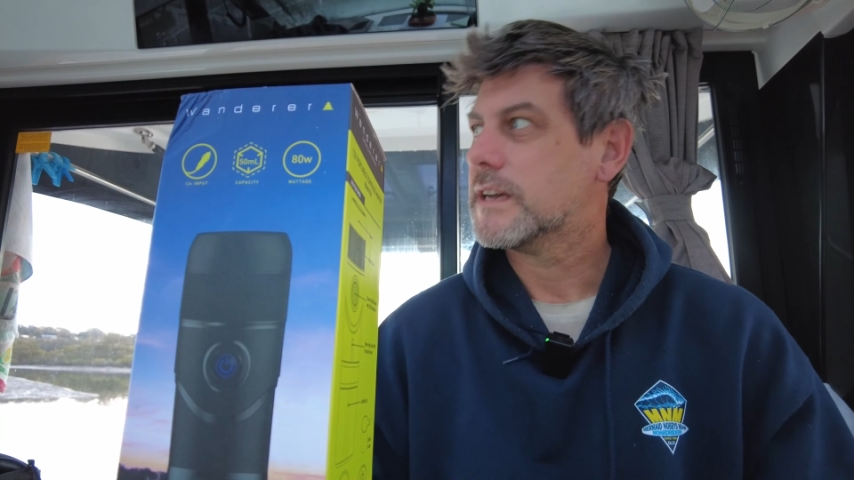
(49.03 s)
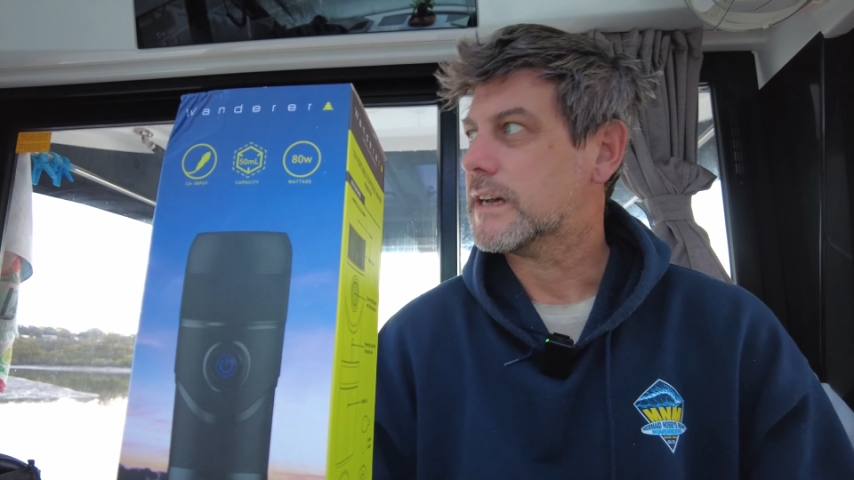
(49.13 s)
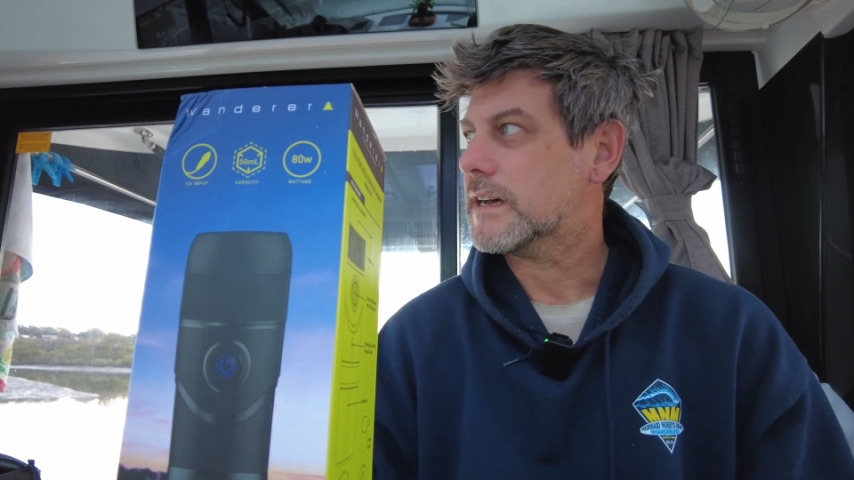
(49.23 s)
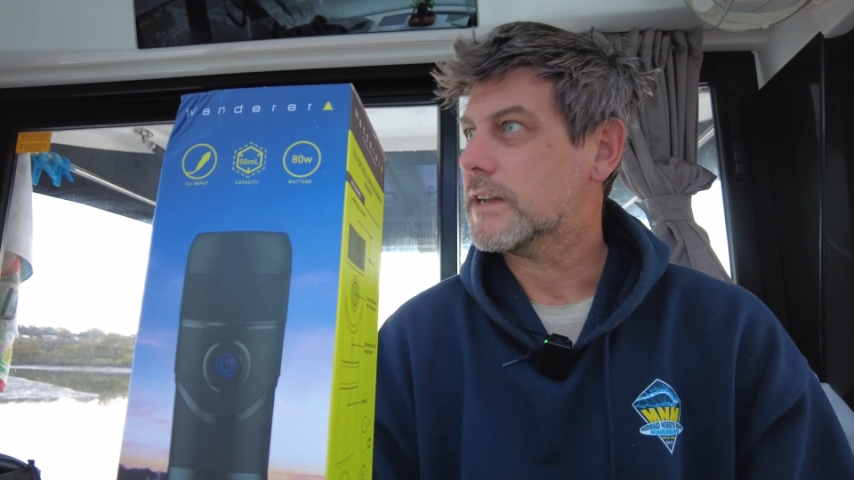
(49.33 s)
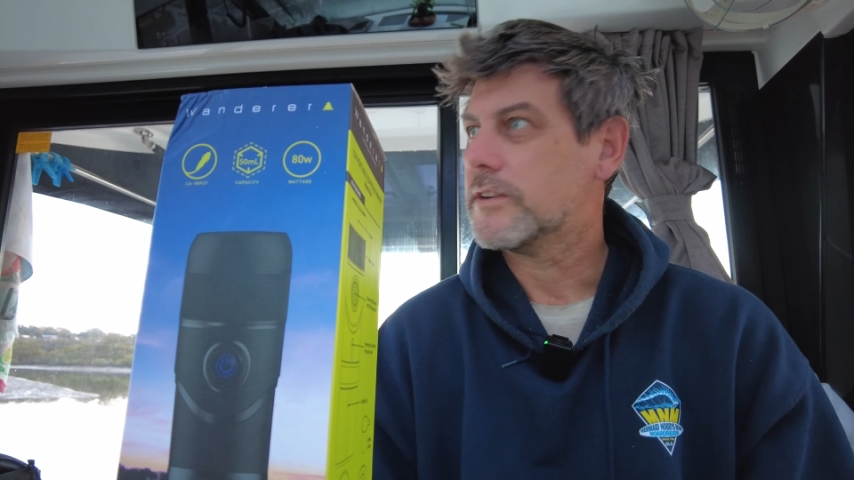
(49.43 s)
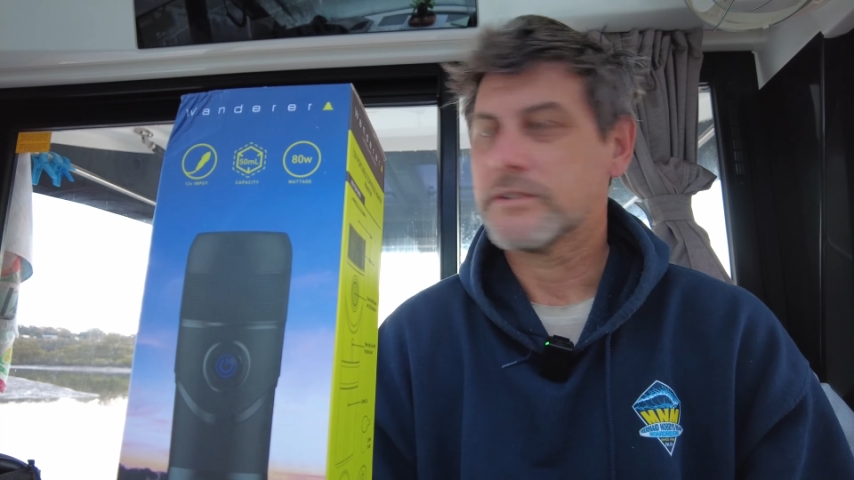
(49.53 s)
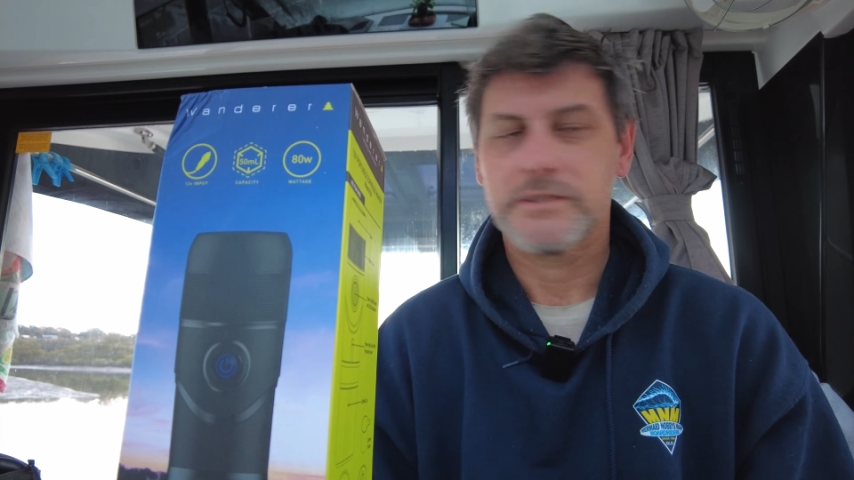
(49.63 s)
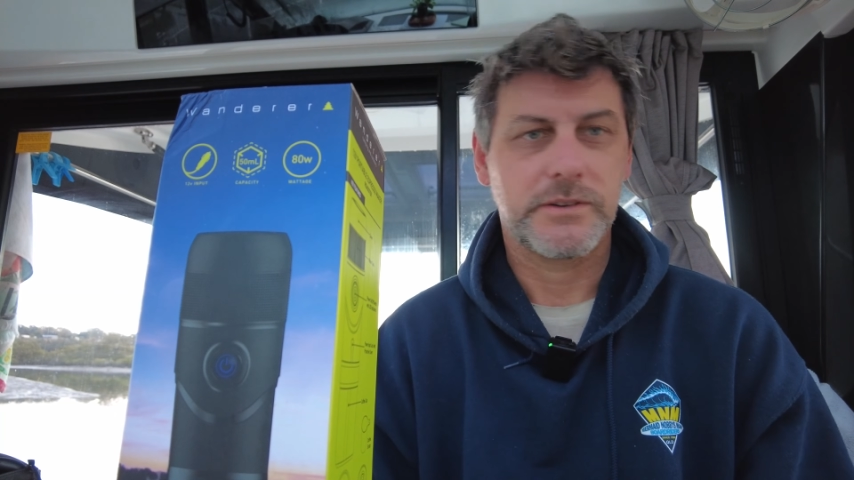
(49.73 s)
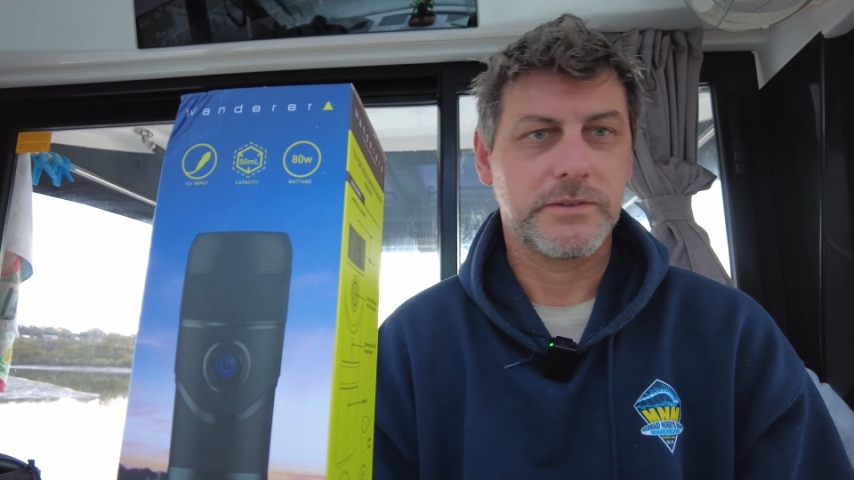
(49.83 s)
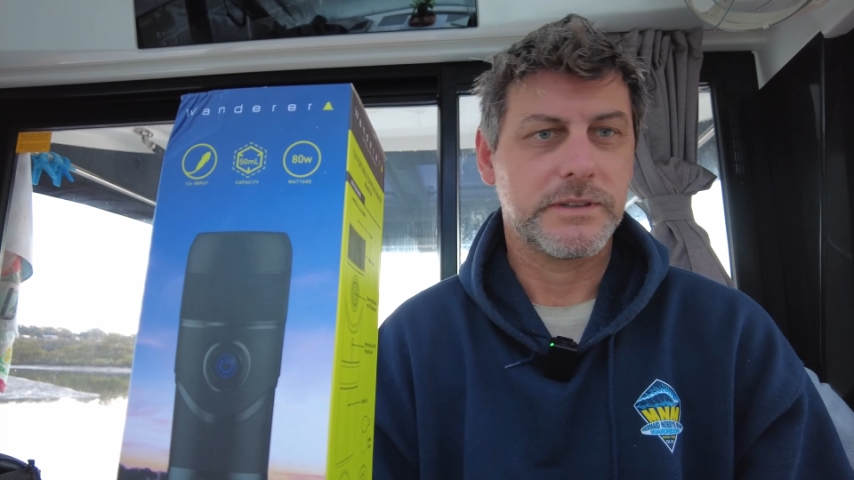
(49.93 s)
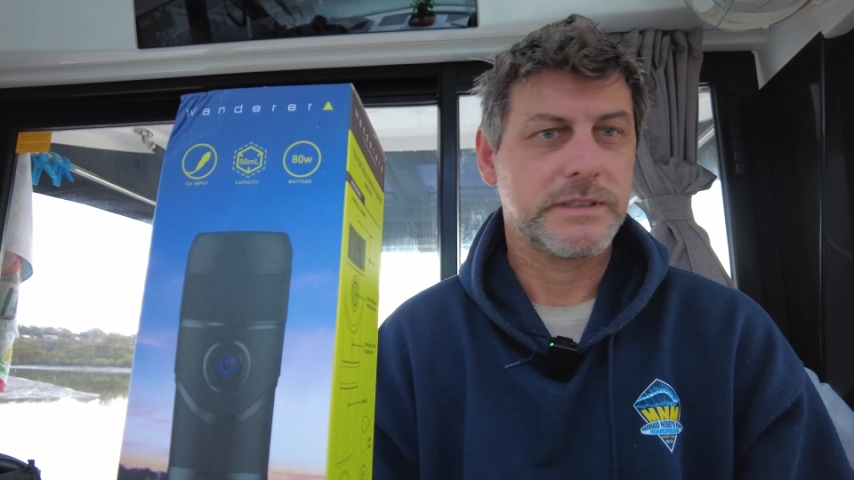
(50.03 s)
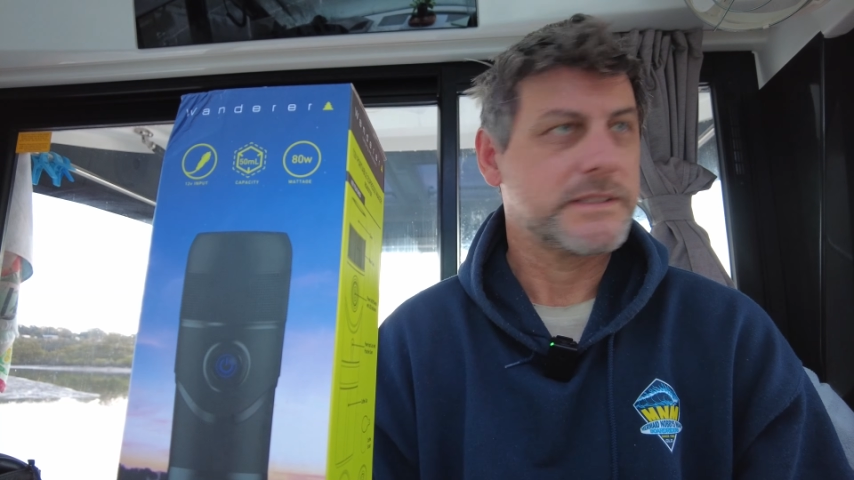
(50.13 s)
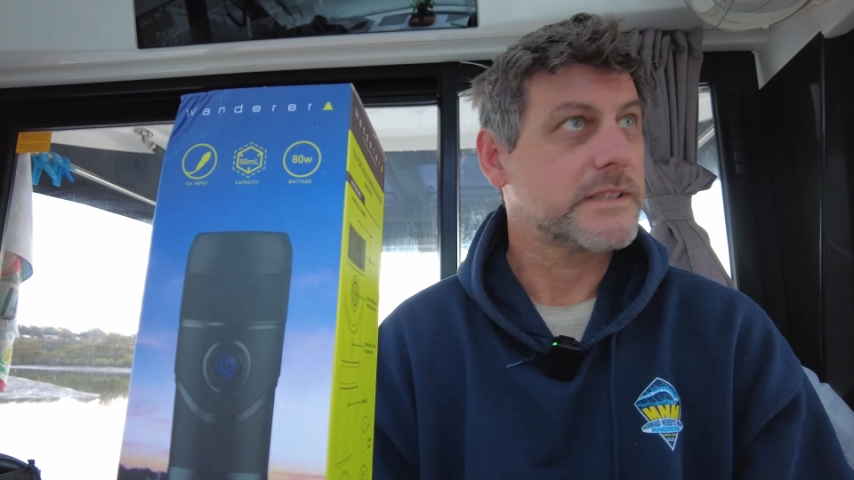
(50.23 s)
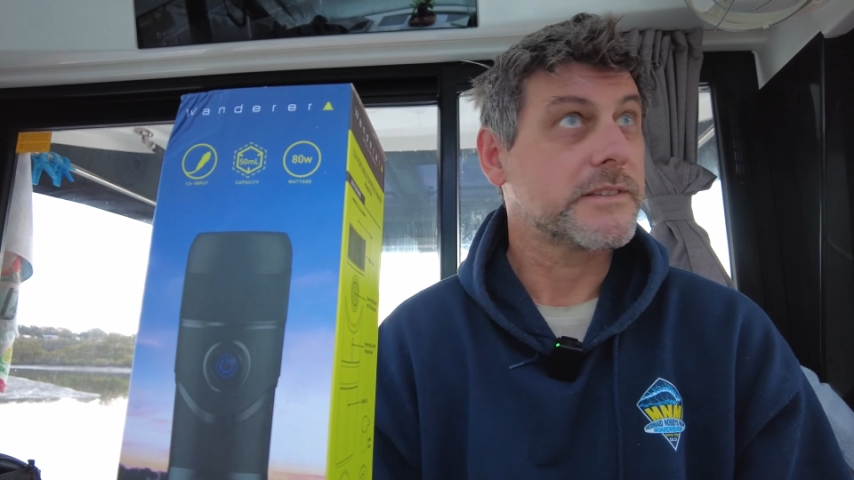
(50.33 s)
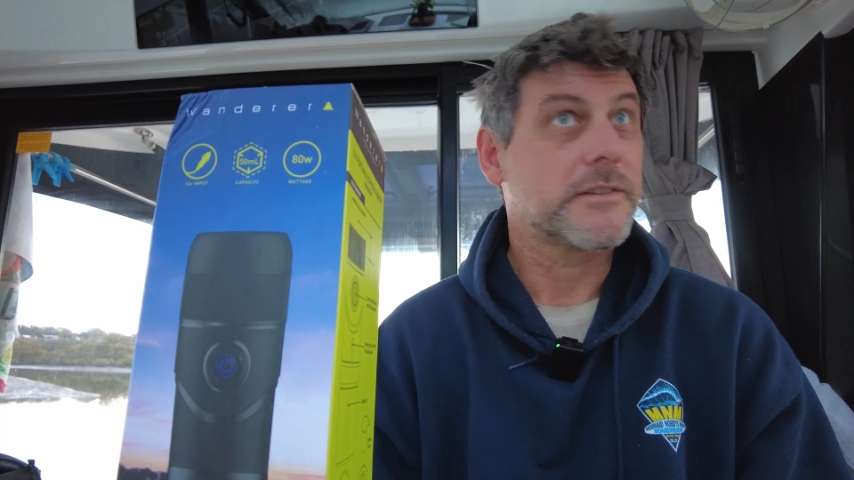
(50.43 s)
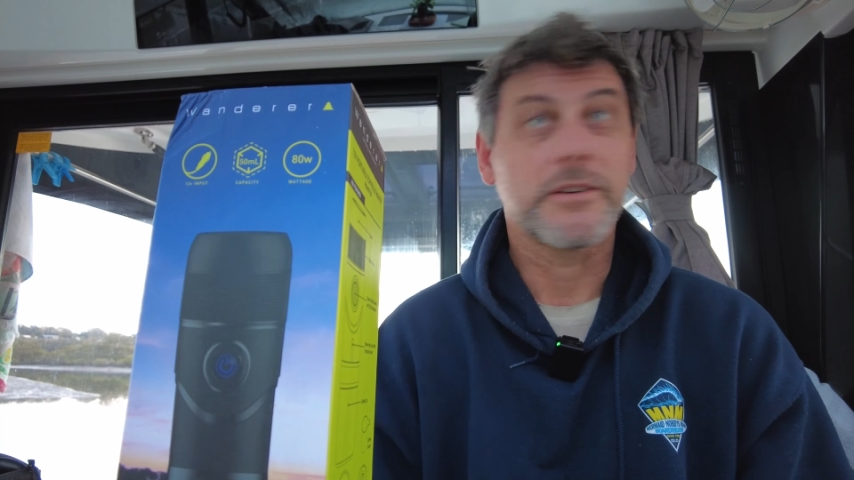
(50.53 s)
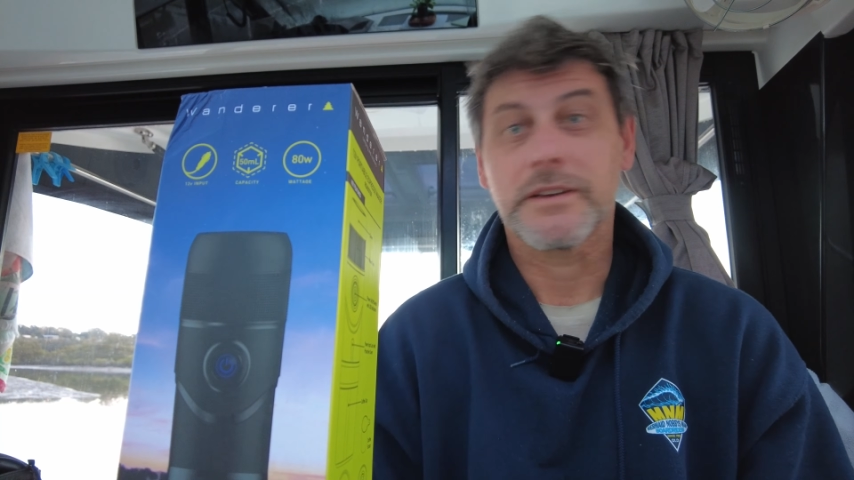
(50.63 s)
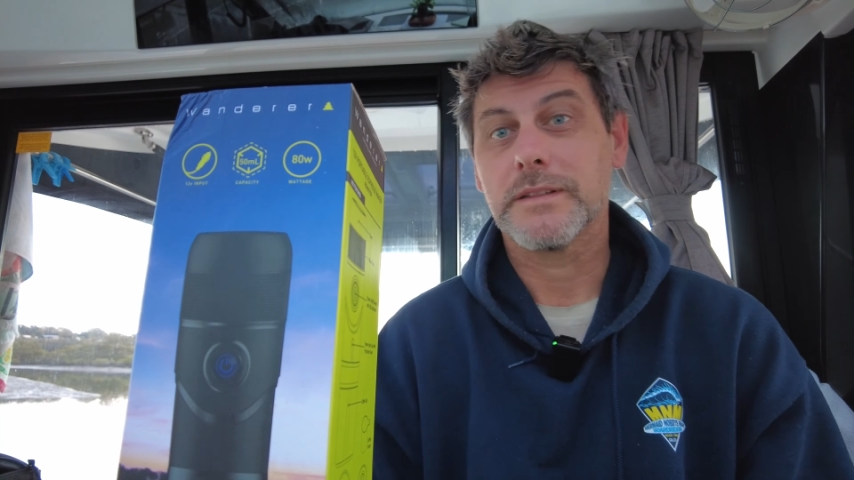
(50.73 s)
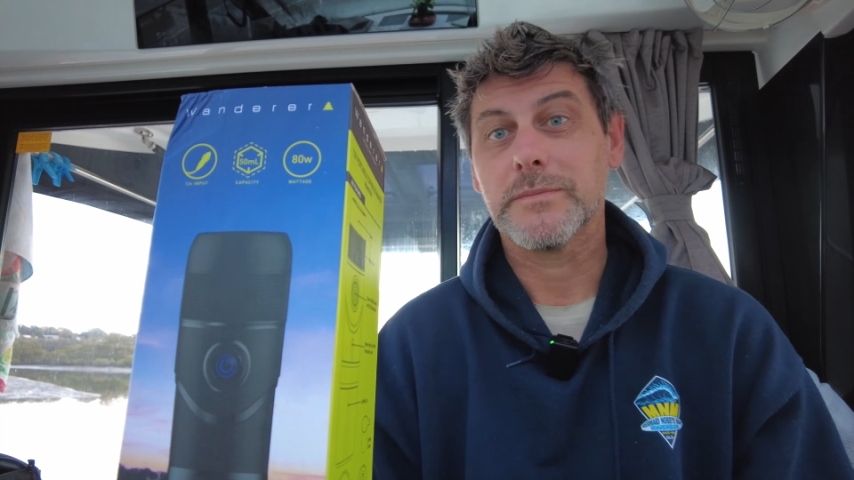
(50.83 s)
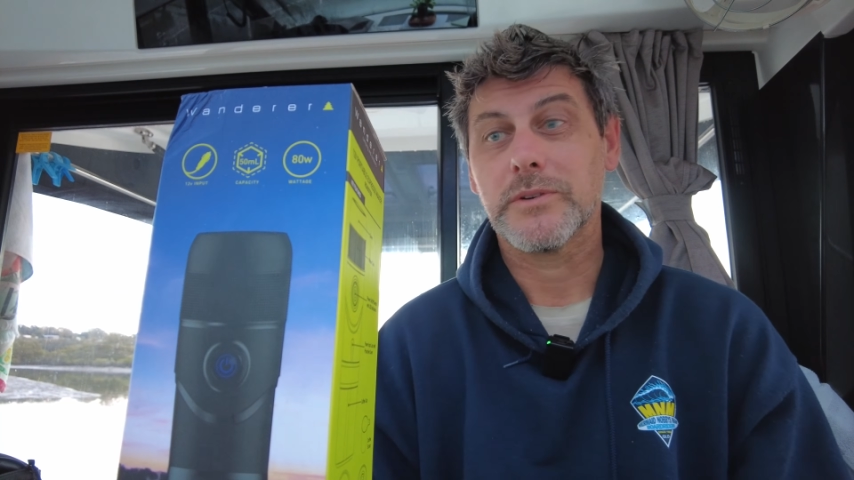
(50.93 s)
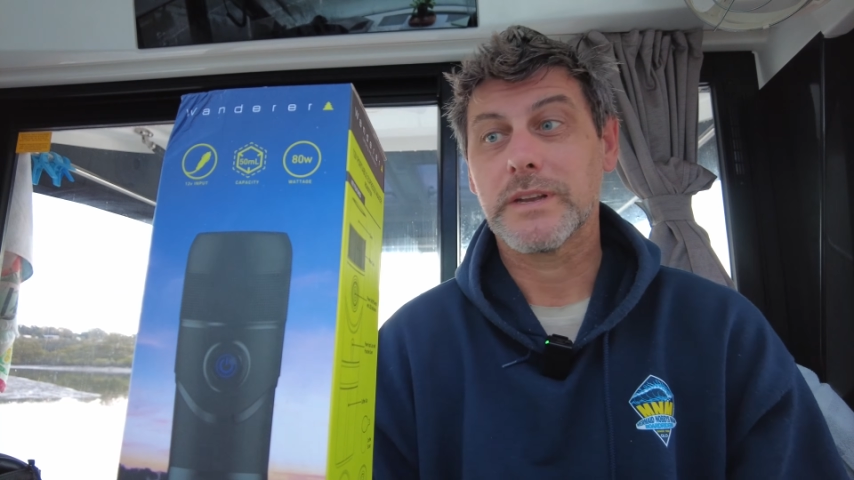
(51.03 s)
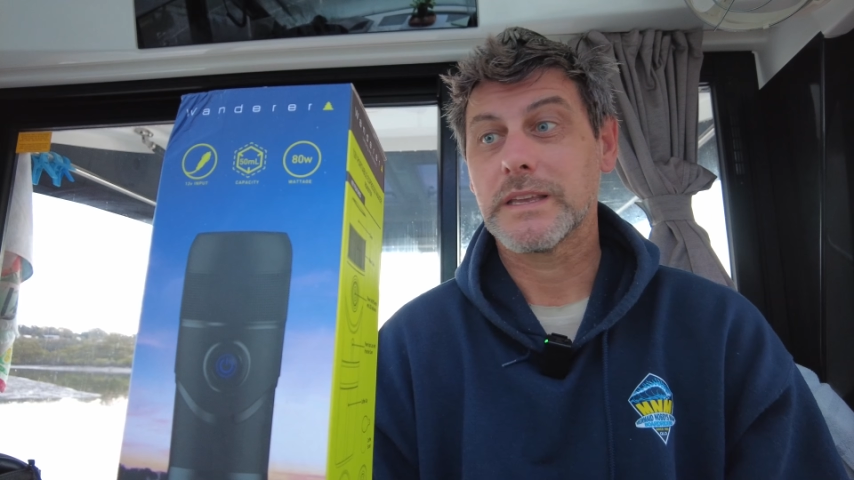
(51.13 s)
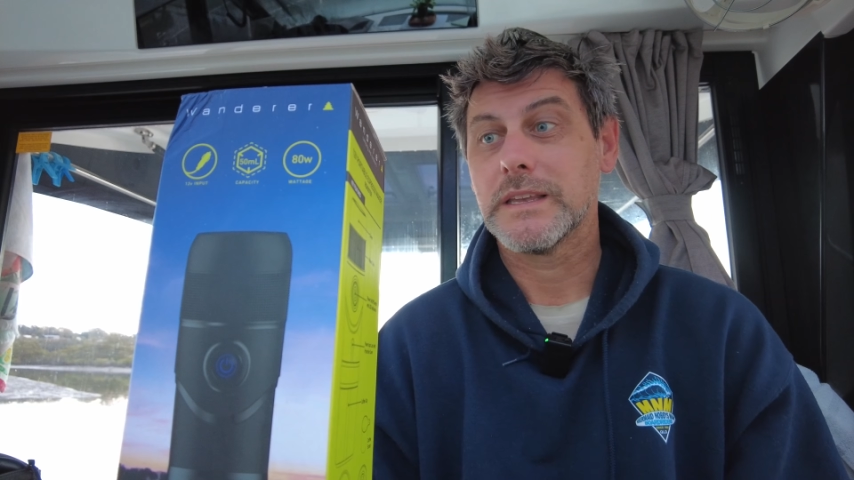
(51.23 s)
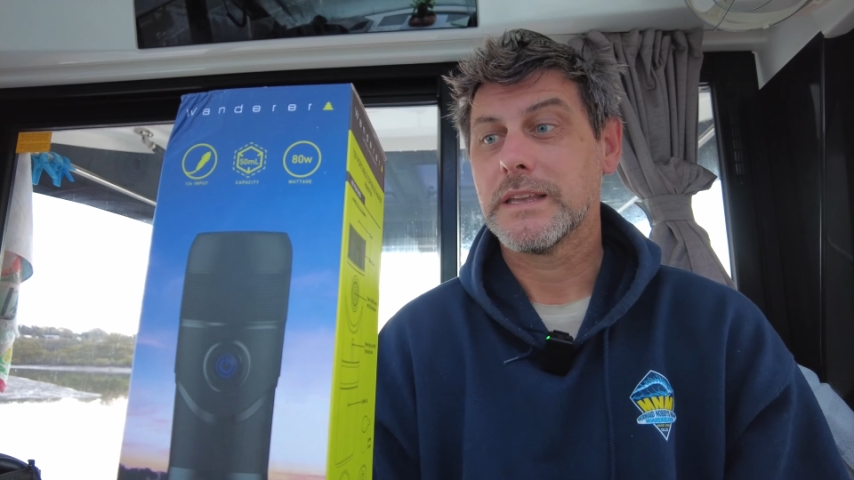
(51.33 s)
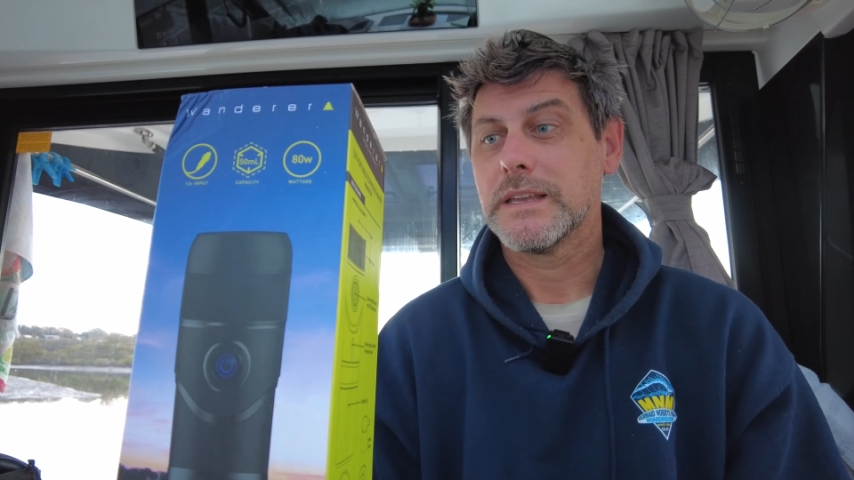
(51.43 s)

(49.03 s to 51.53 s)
Not so good at 6 o'clock in the morning.